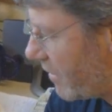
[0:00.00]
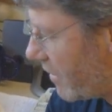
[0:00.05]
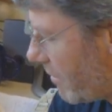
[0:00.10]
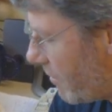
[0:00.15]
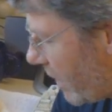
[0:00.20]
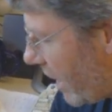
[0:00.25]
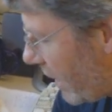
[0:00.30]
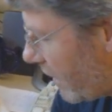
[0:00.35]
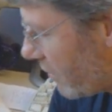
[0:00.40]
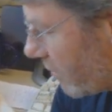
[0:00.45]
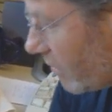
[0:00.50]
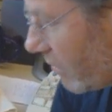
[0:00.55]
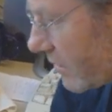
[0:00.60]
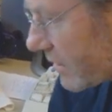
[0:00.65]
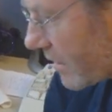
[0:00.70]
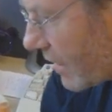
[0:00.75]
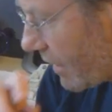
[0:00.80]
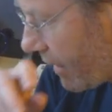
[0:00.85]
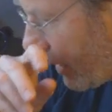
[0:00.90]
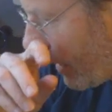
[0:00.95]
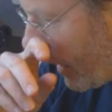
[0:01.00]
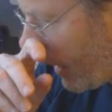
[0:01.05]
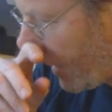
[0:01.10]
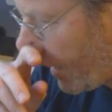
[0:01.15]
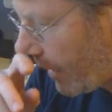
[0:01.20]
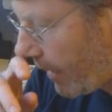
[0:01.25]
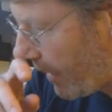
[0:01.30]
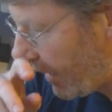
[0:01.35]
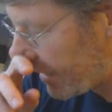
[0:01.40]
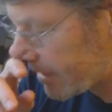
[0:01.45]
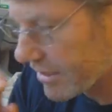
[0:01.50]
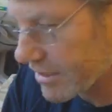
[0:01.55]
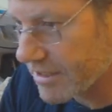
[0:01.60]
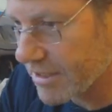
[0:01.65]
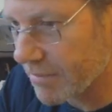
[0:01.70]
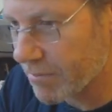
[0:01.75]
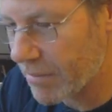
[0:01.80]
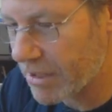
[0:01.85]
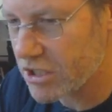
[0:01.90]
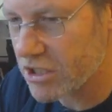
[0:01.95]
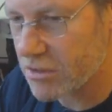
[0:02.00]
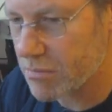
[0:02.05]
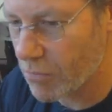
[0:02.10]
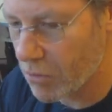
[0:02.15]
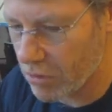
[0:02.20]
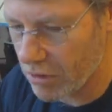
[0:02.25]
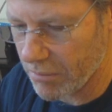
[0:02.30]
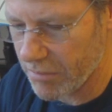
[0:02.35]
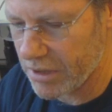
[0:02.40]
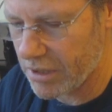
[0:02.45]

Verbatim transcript: The males are, as I said, much smaller,